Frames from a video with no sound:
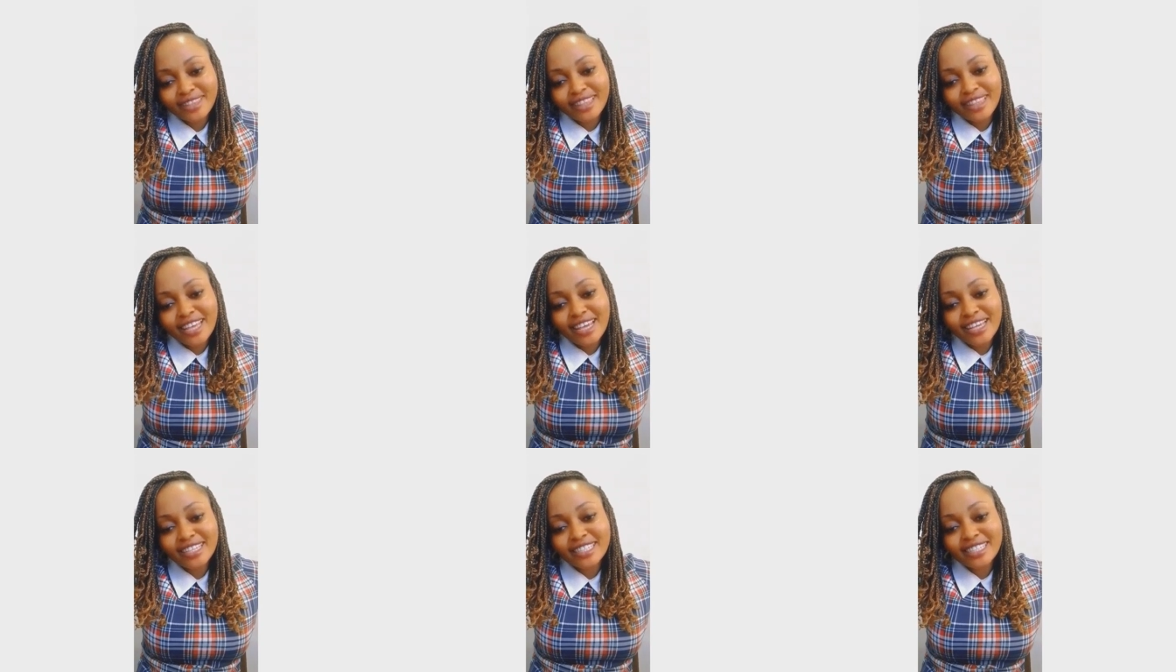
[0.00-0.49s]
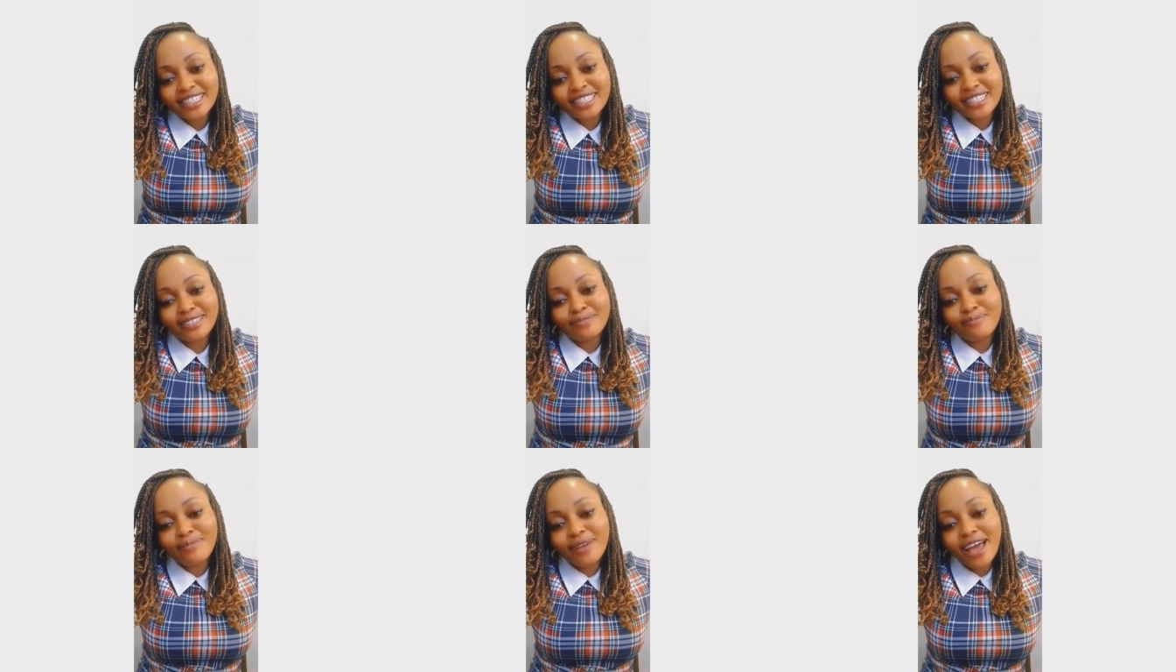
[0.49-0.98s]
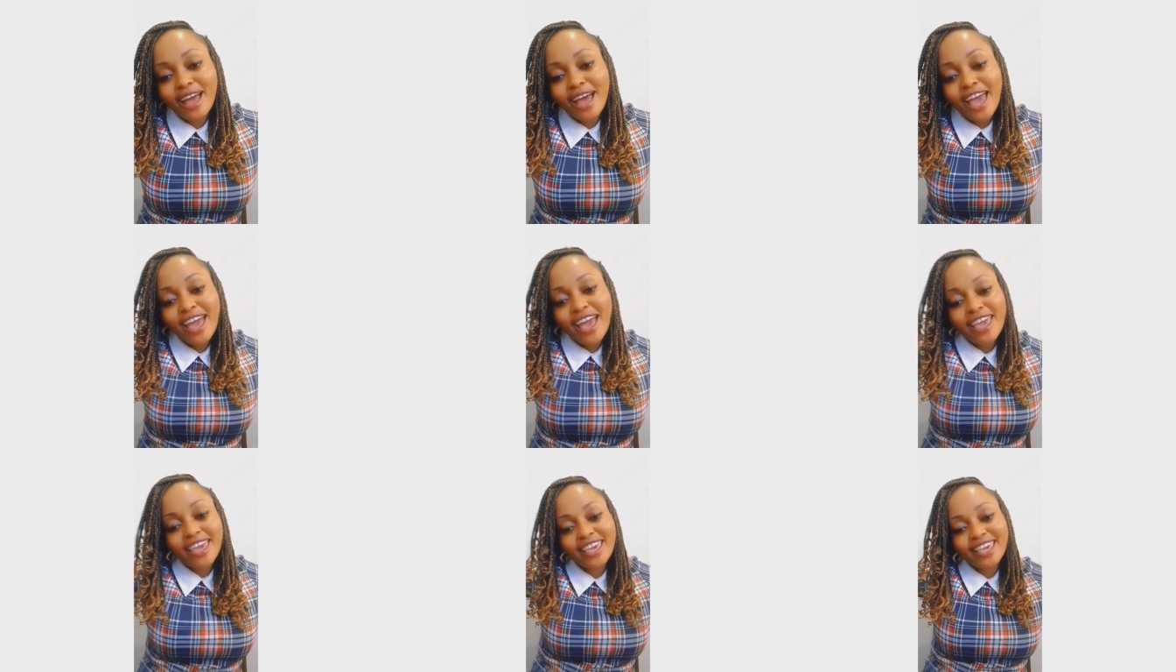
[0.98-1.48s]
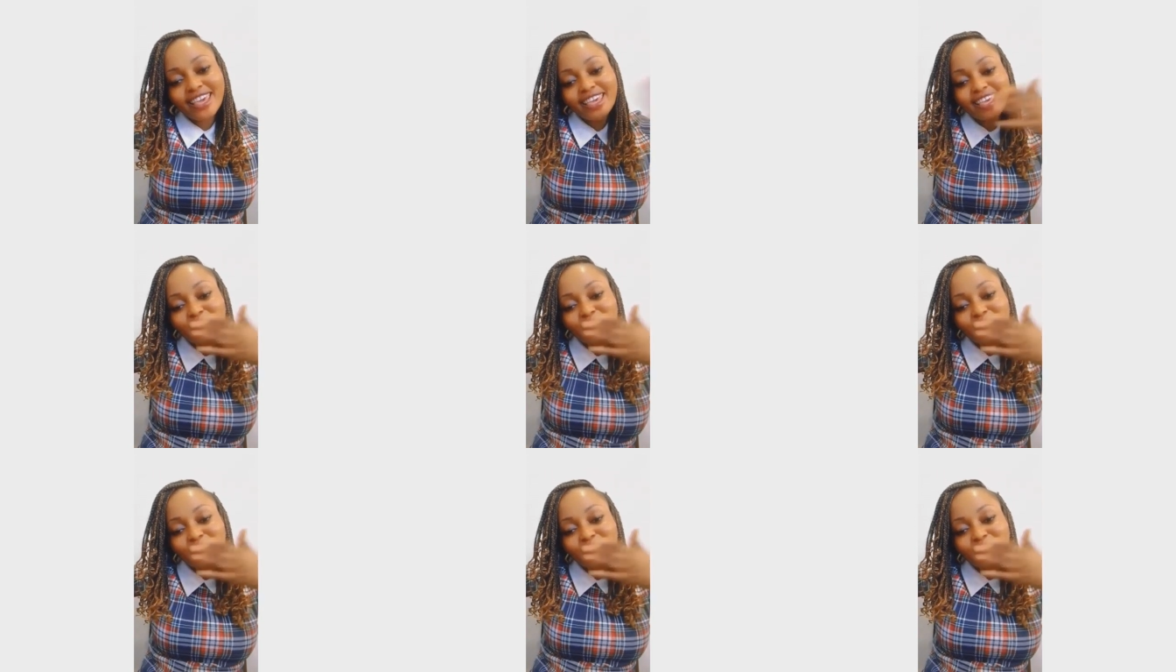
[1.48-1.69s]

Thanks. Bye.